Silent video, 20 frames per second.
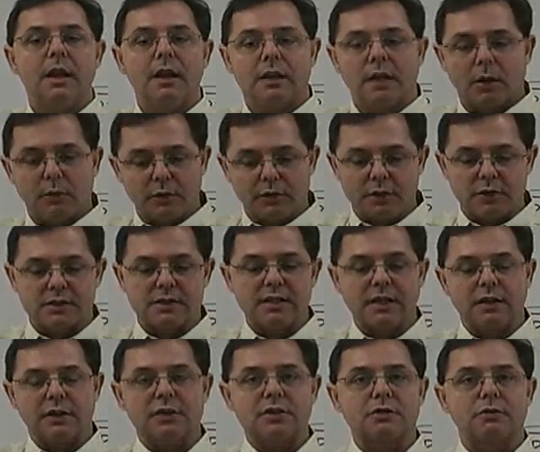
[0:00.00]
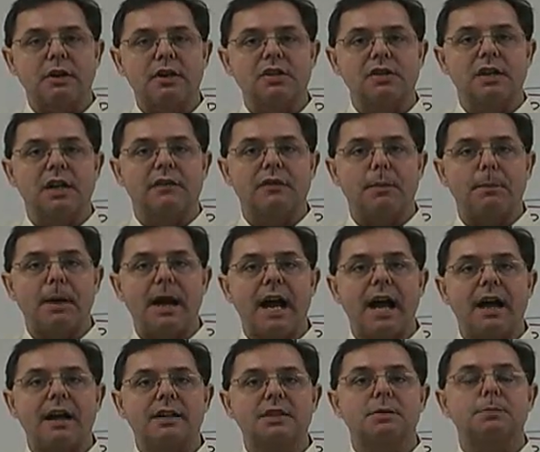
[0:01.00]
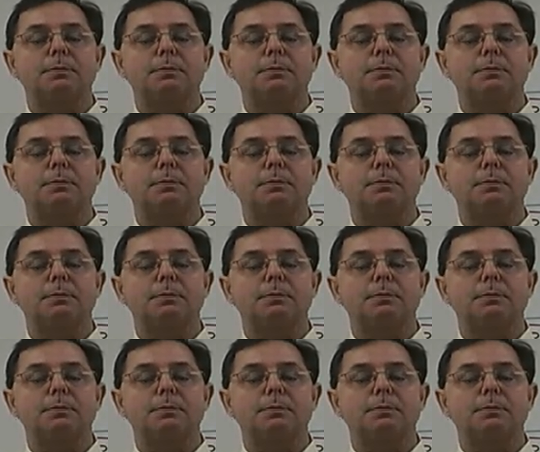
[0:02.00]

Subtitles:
Now we use the illustration of a box,